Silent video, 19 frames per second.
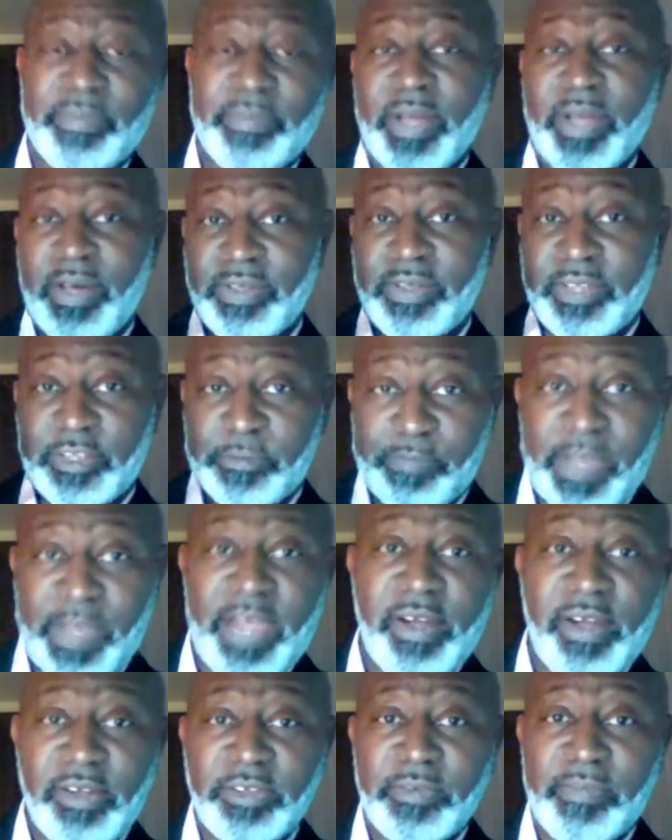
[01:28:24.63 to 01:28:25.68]
Because a
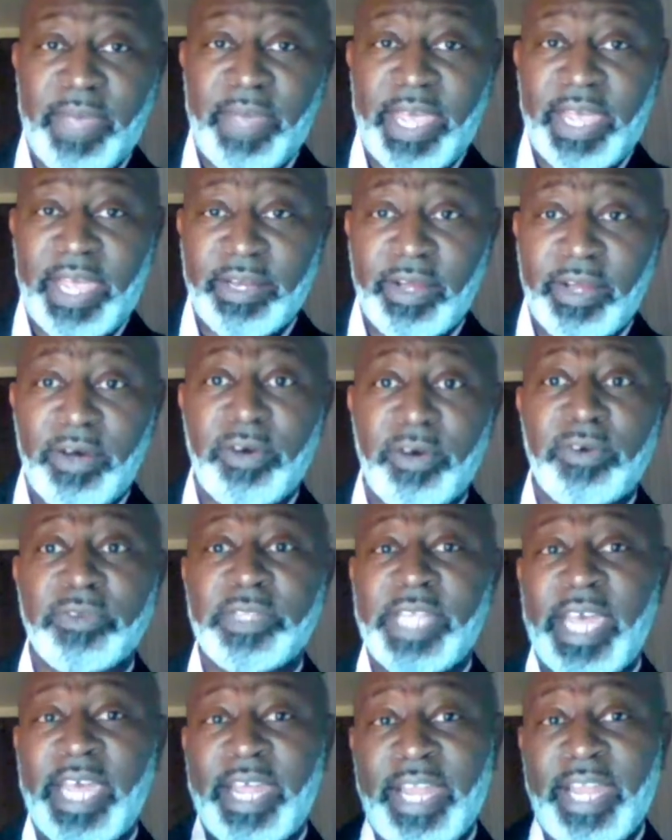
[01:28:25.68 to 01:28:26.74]
spiritual man knows
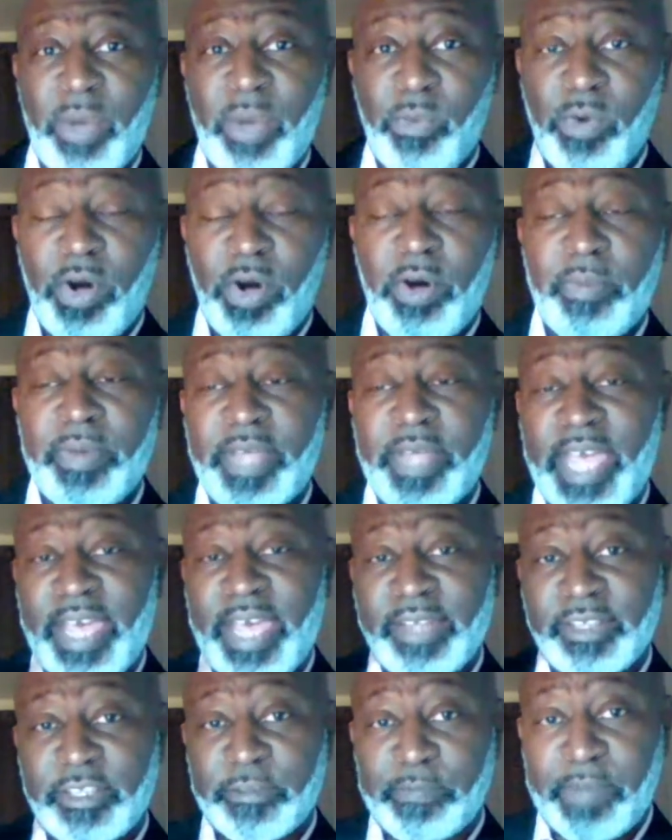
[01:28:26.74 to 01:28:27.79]
that that woman
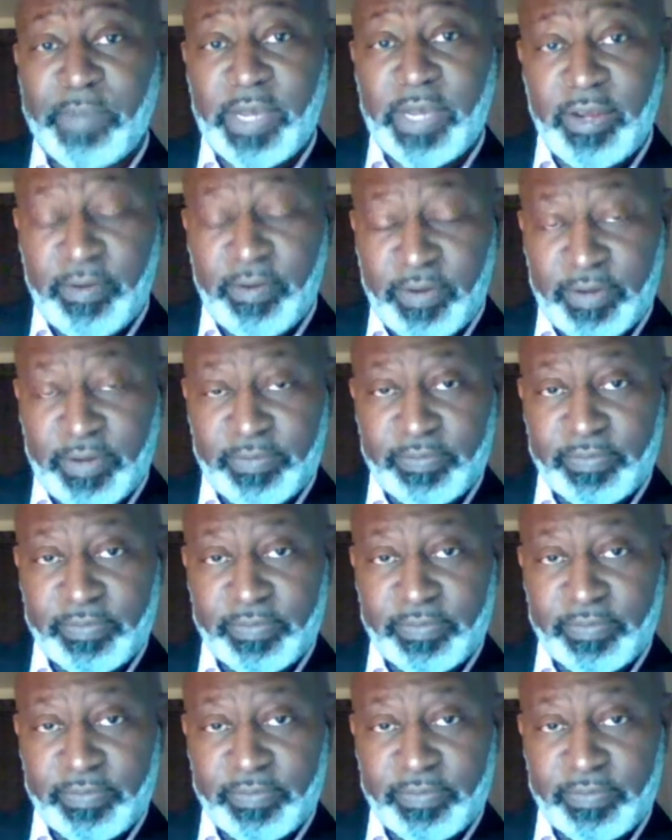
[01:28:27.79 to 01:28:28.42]
has a spirit.